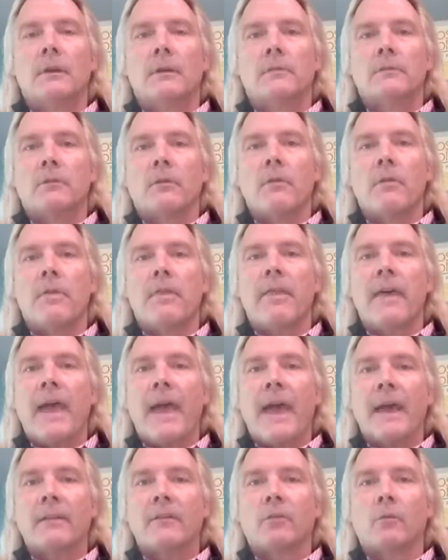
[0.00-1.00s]
So
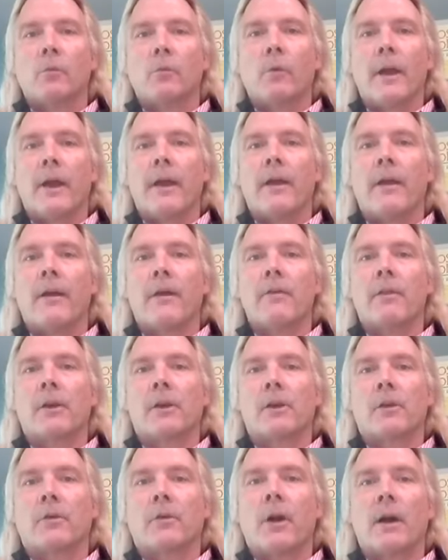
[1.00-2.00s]
that's where
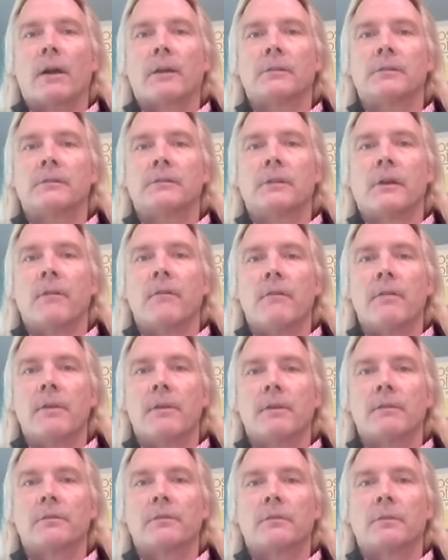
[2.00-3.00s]
the crux of
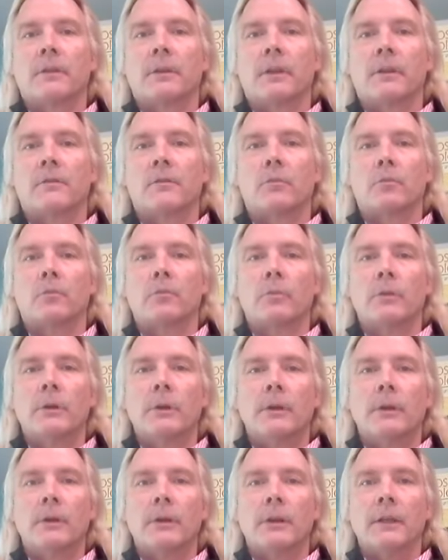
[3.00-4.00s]
this gets
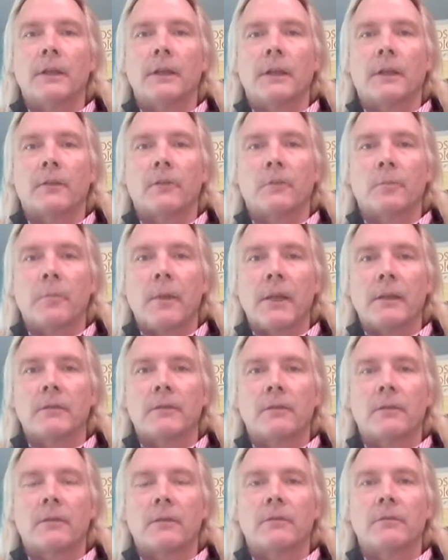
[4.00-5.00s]
really
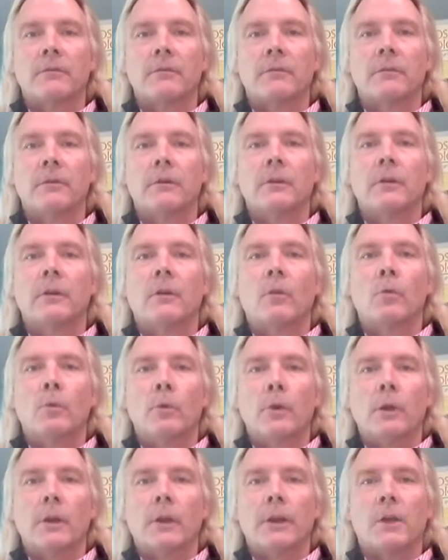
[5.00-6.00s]
expensive
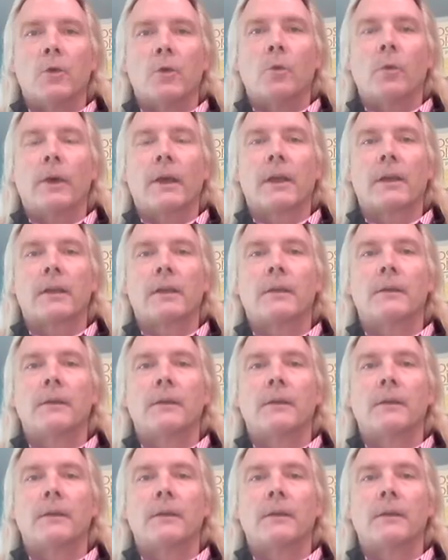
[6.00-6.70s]
really quick.